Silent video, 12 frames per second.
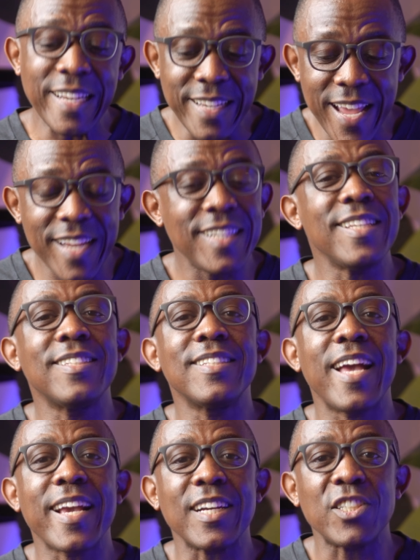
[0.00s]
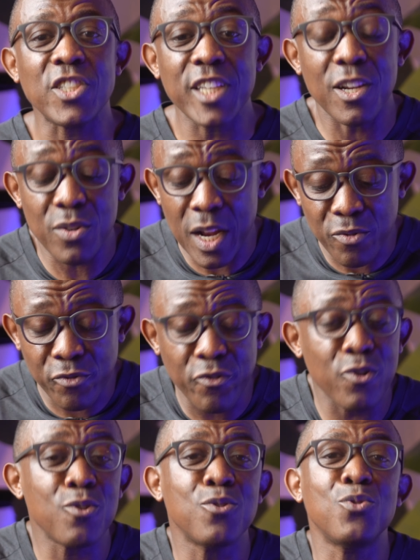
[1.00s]
Debt is like a shadow that
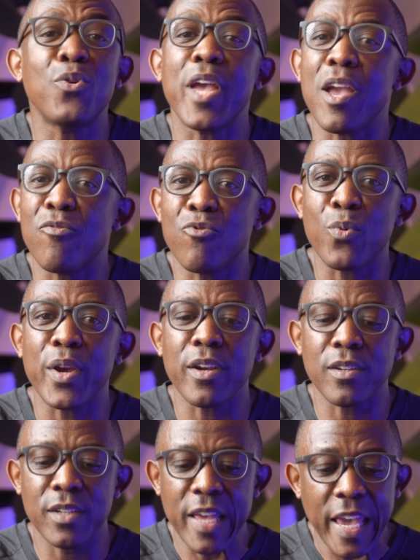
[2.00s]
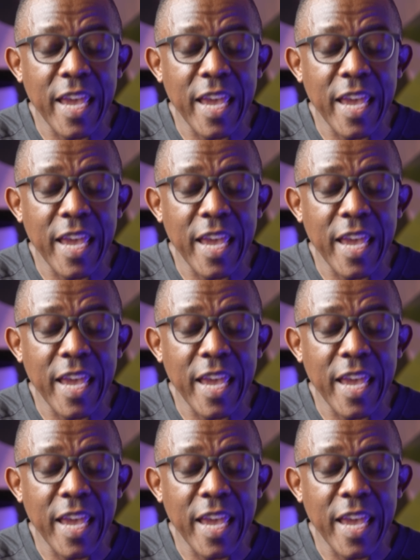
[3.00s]
follows you everywhere.